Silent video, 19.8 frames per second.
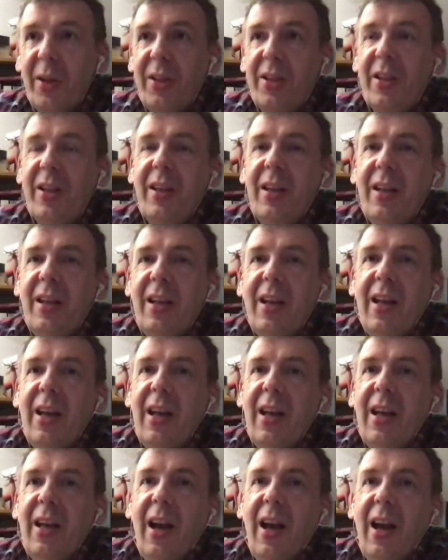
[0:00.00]
environment.
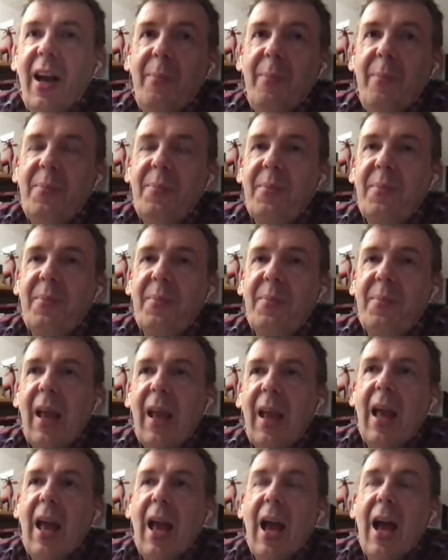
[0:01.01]

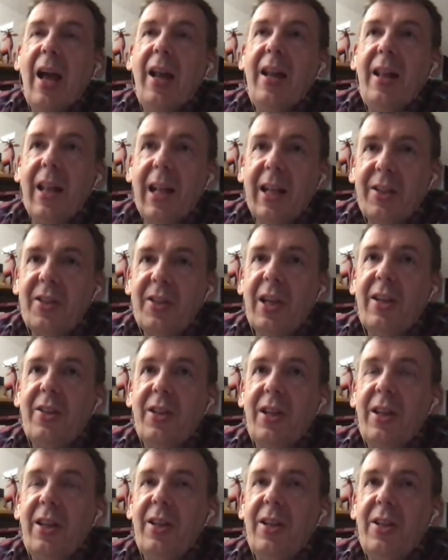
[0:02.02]
And
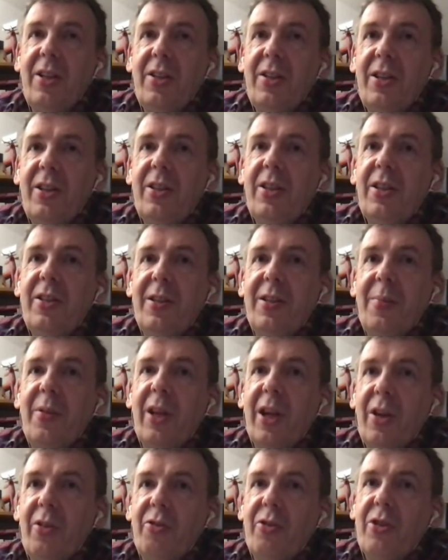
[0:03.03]
in that sense,
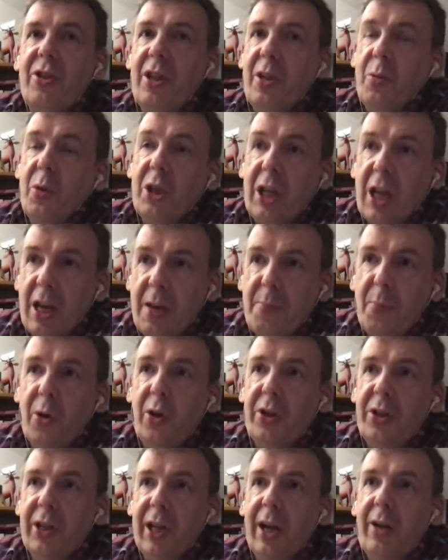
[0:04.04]
this is something interesting,
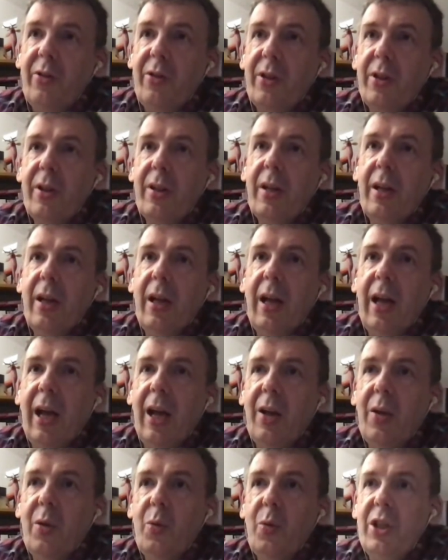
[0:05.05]
which he points out,
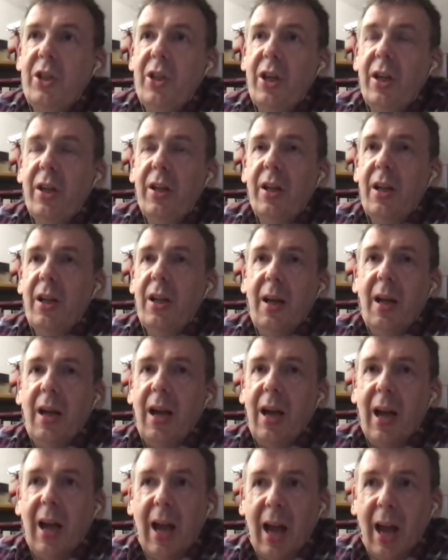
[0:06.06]
and which
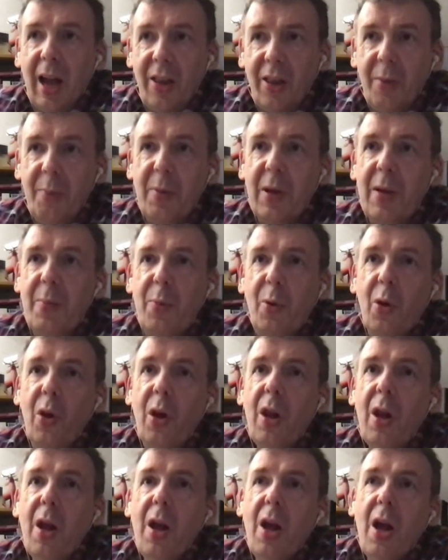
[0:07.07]
other people
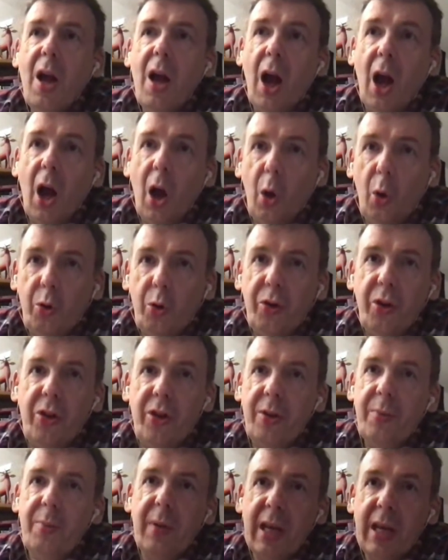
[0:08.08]
older
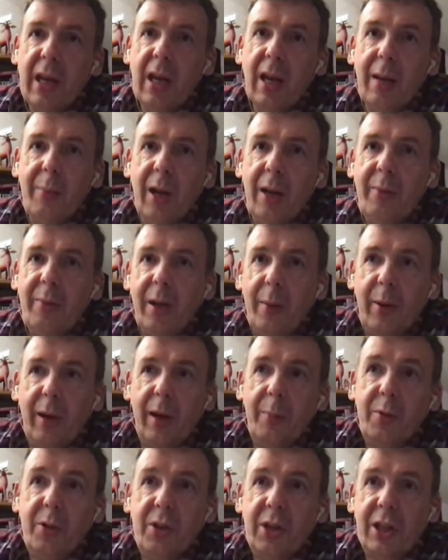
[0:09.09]
than me, I mean, I'm coming
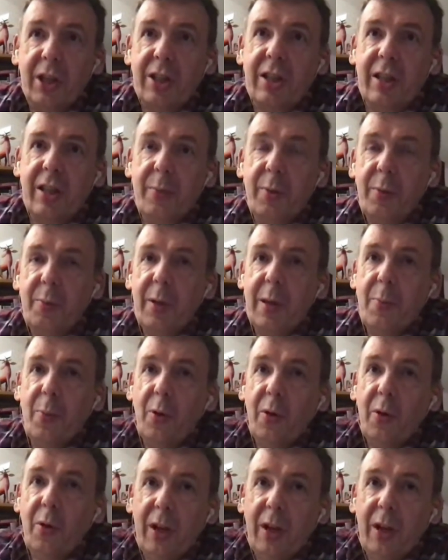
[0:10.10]
up to 60, but
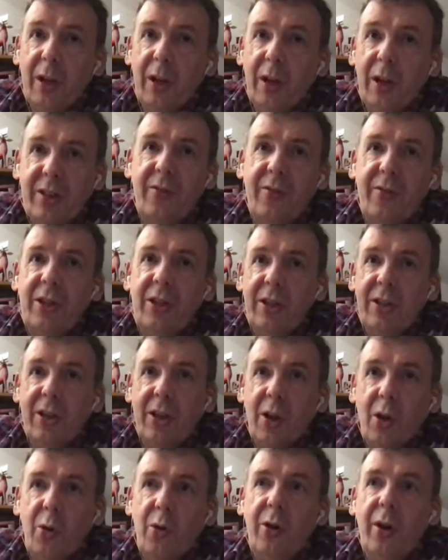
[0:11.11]
people in their 70s and
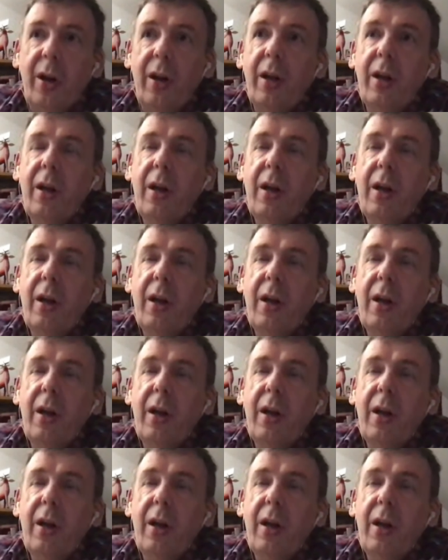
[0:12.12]
older